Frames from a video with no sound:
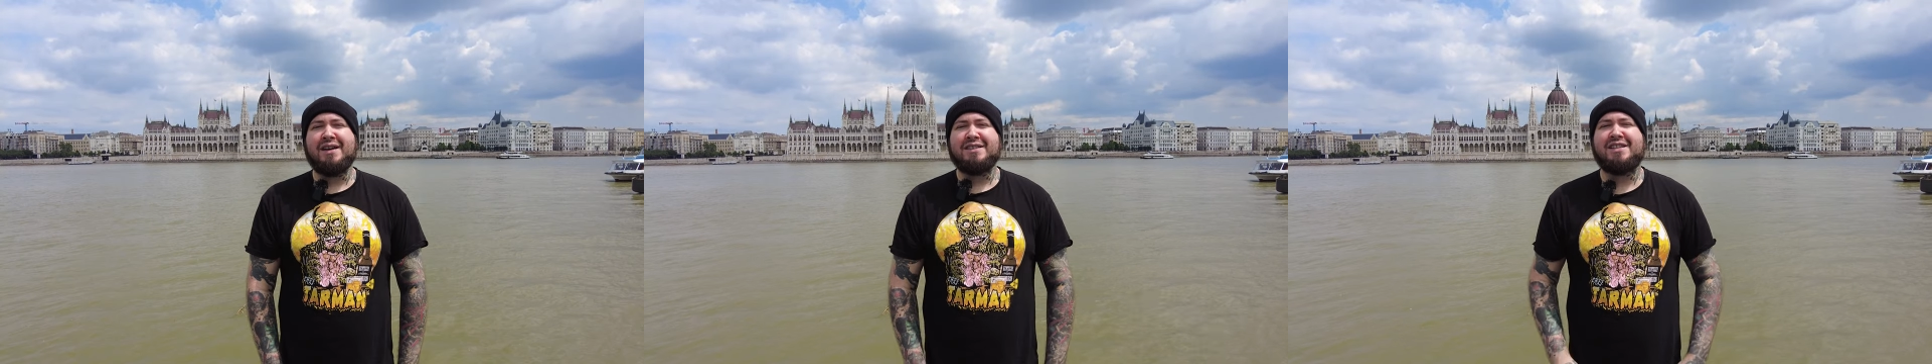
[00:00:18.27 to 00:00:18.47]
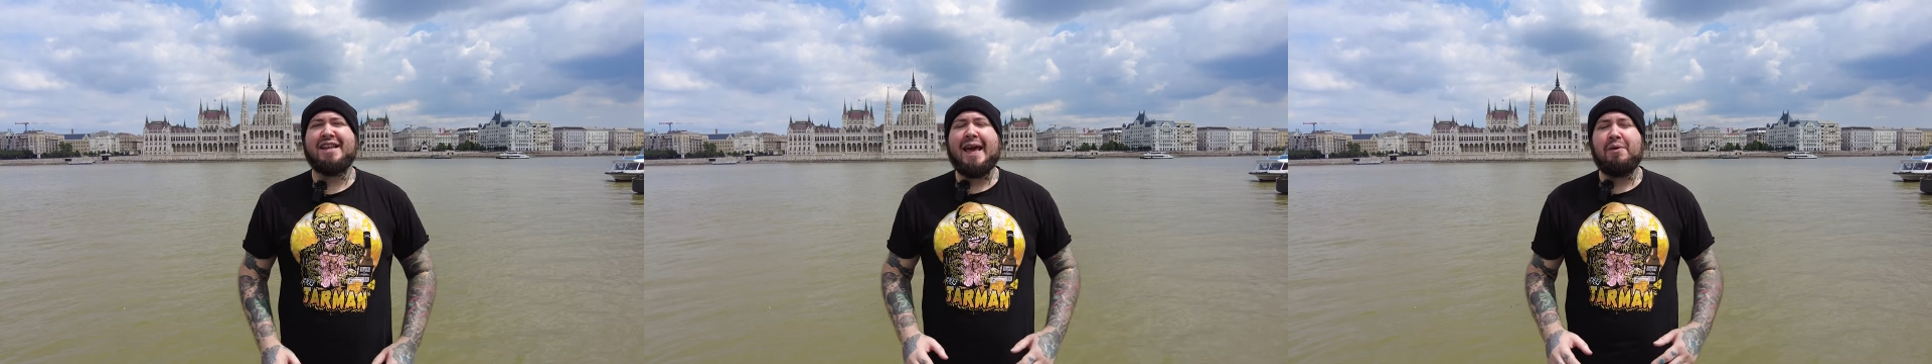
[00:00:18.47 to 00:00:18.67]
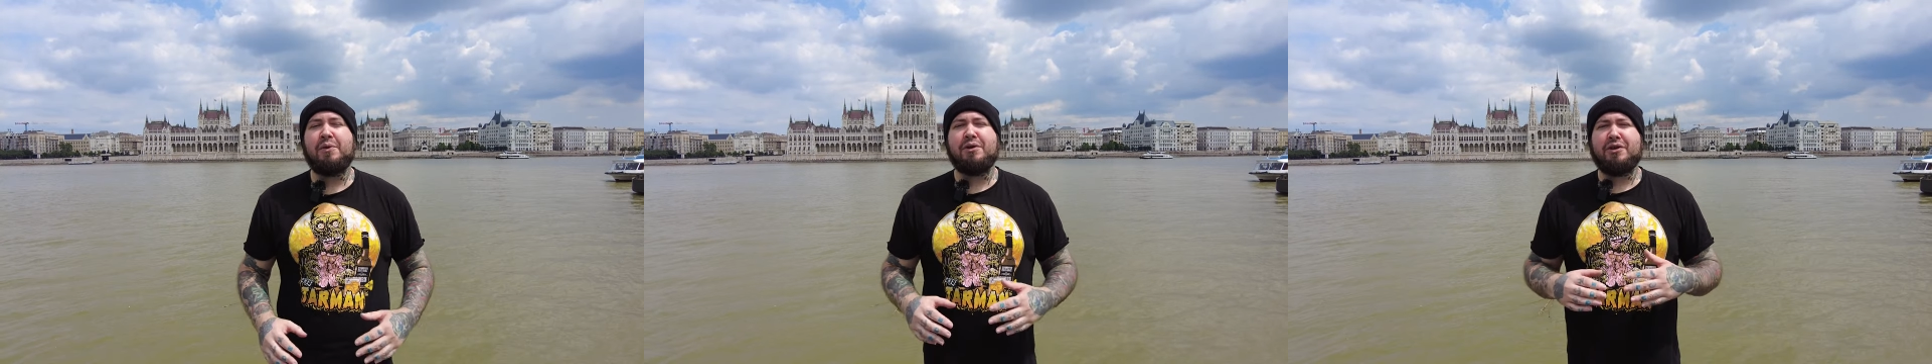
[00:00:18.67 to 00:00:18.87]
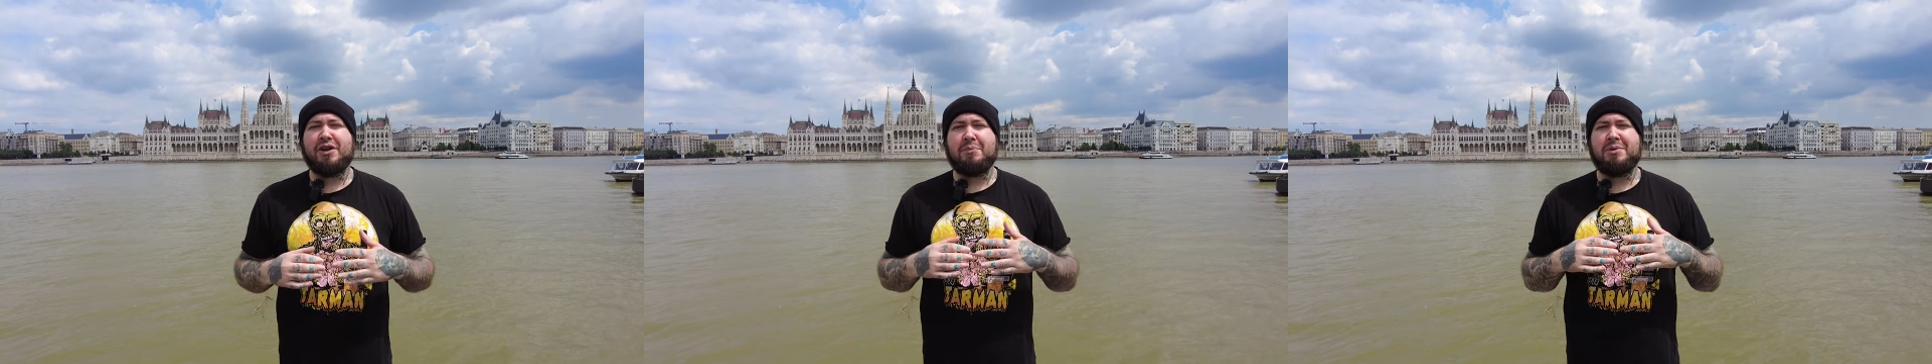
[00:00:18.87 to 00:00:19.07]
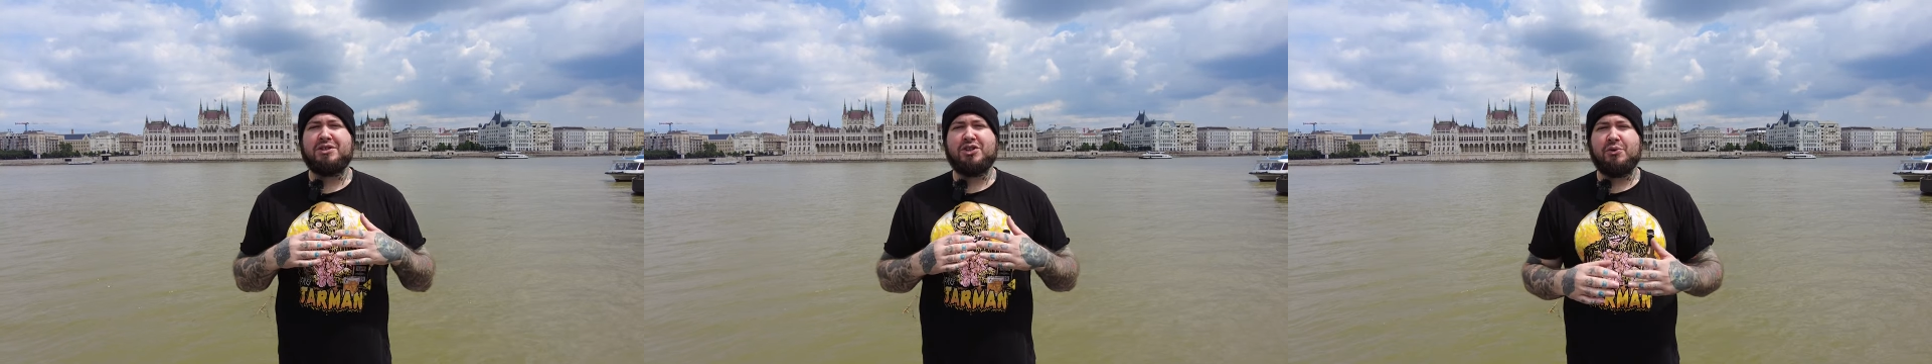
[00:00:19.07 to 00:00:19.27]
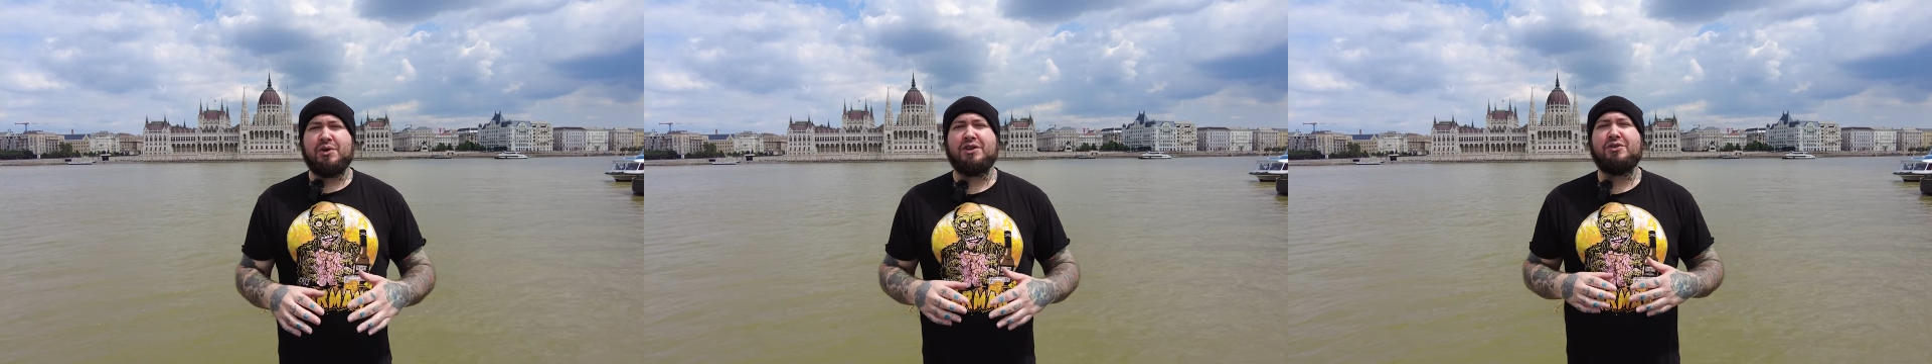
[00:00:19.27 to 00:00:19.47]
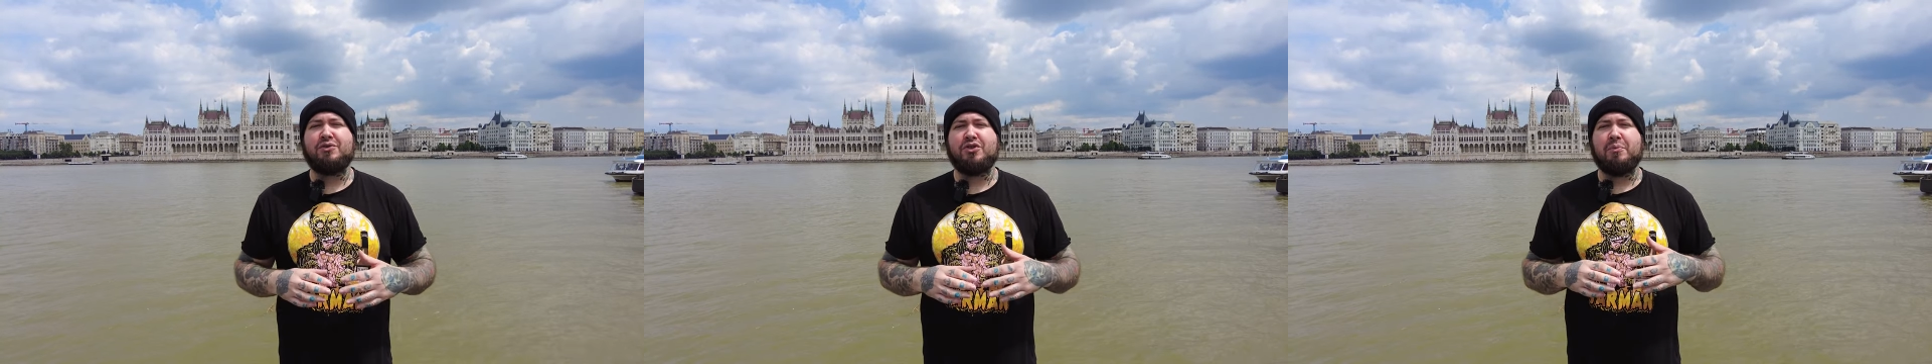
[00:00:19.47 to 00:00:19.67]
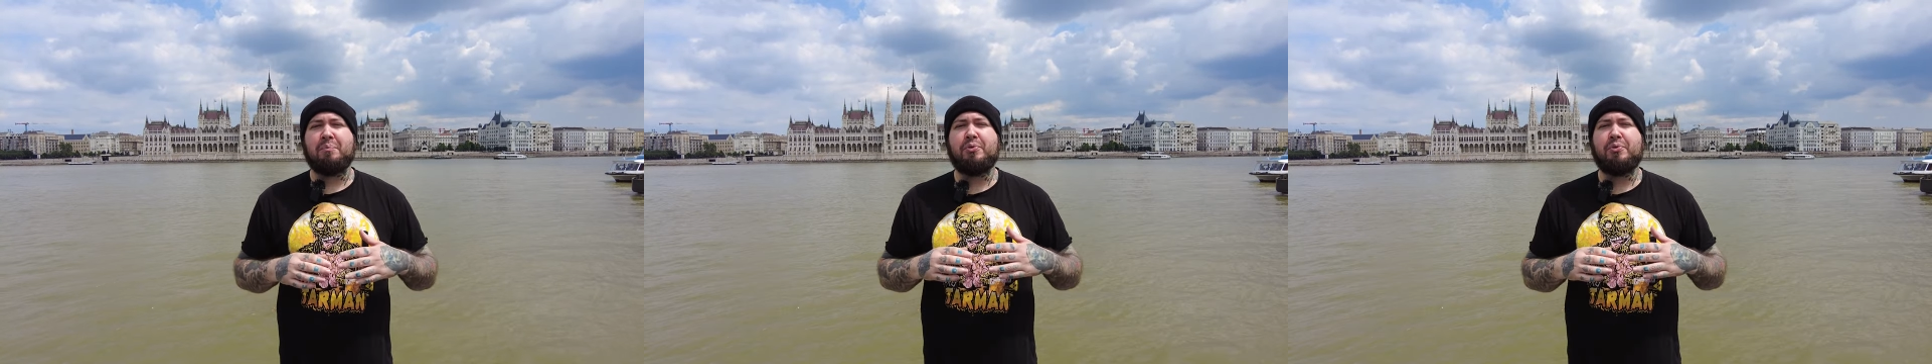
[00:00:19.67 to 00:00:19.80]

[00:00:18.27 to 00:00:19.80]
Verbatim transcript: Today we are going to be showing you the